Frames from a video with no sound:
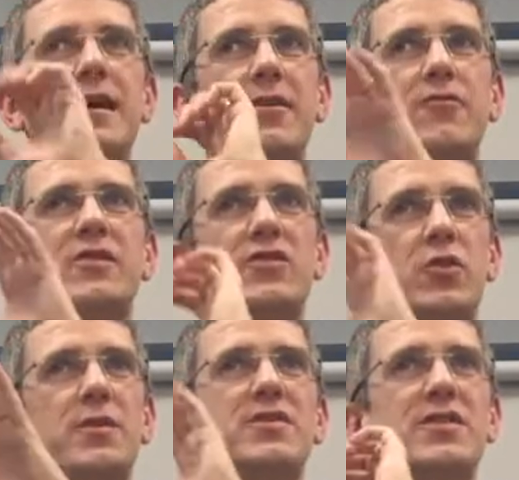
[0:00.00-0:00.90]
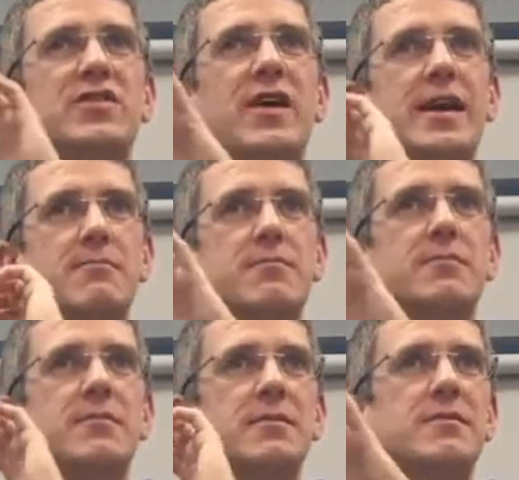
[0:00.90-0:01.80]
know? Every sermon's the same
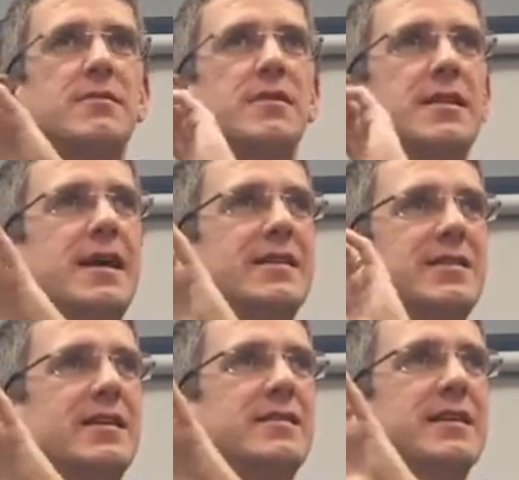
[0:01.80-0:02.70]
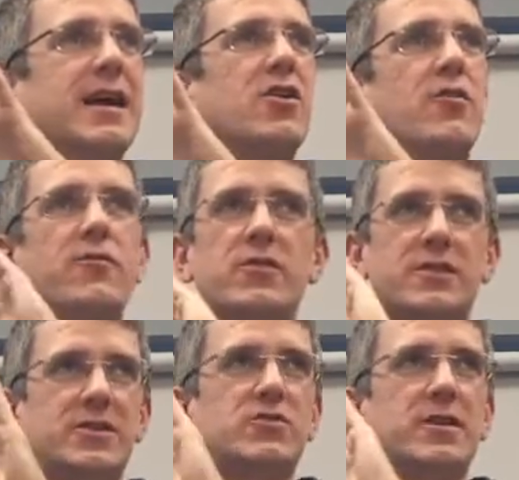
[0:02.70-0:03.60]
in that setting, in that
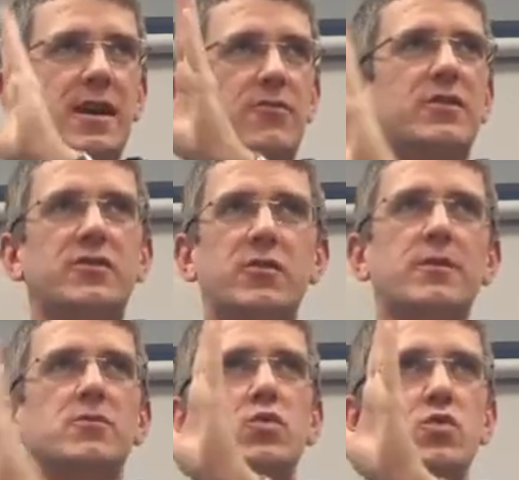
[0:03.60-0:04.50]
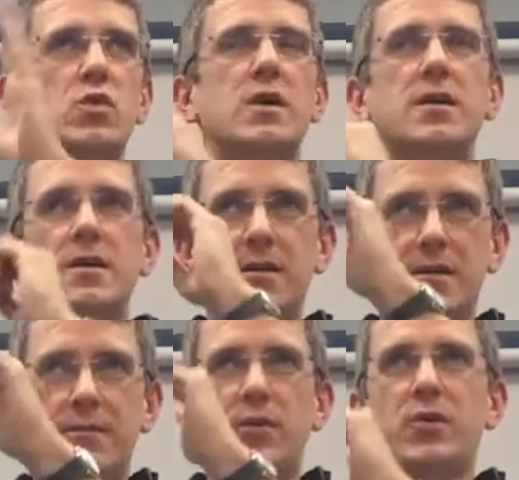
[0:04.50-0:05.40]
conference, literally every sermon.
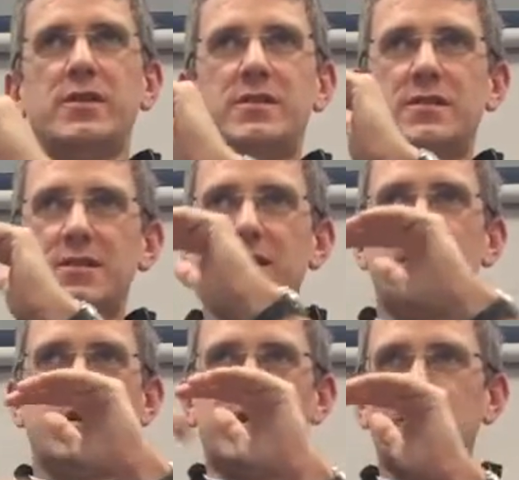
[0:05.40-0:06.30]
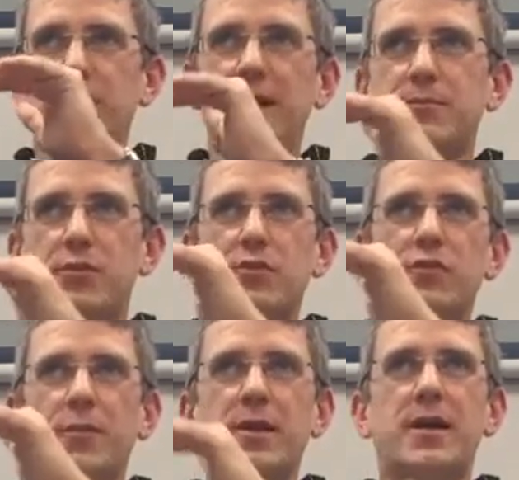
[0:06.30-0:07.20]
Point, explain,
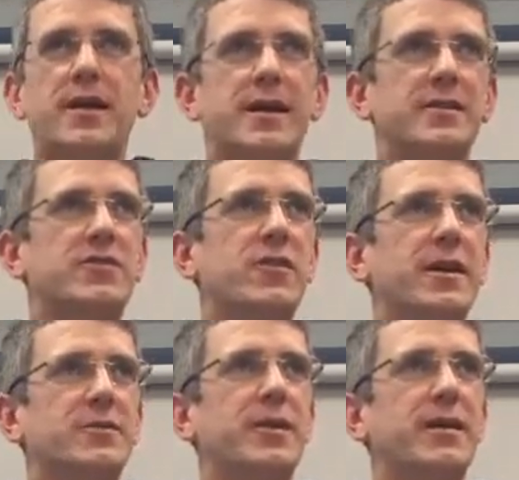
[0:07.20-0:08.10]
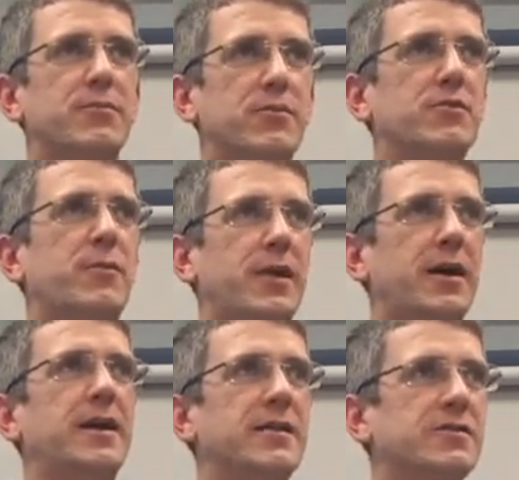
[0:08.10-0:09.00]
prove, apply, illustrate. Explain, prove,
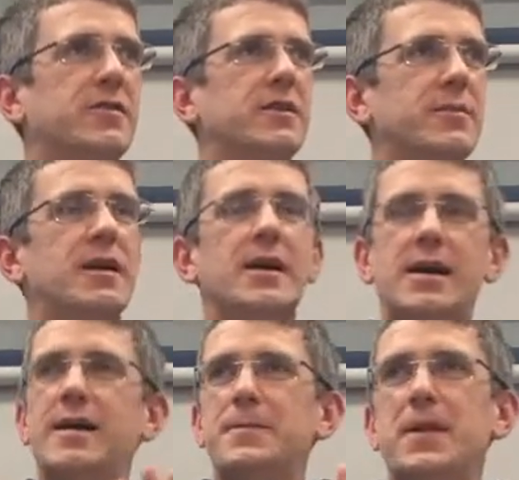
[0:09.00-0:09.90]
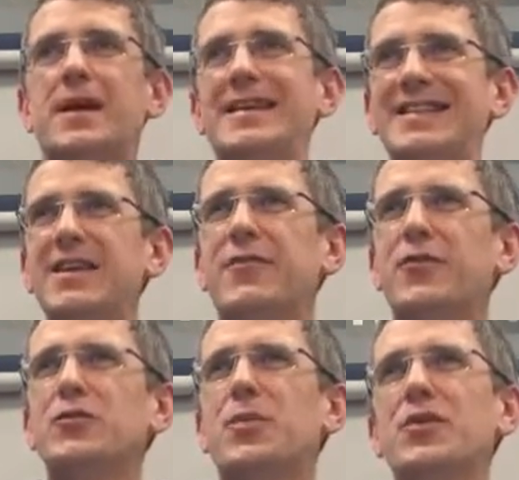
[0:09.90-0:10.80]
apply, illustrate. Explain. They did it
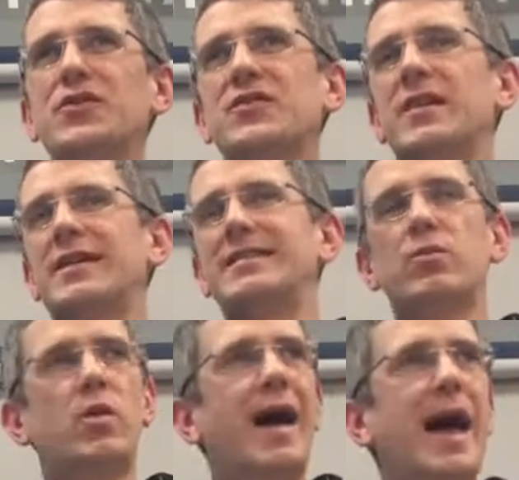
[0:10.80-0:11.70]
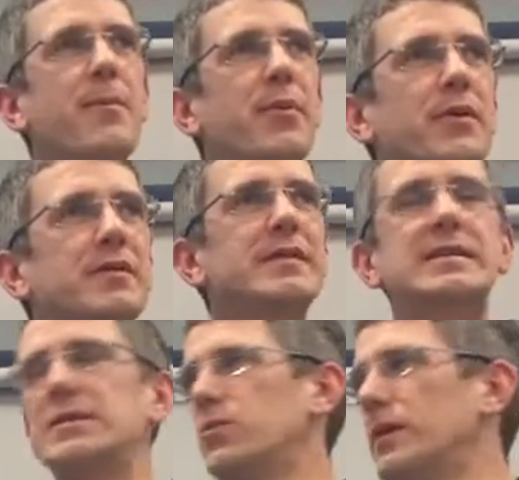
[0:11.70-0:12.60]
first person. I said, What happened?
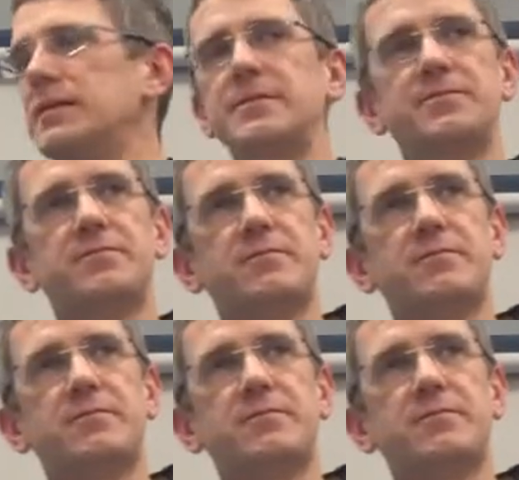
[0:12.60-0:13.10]
He said, Well,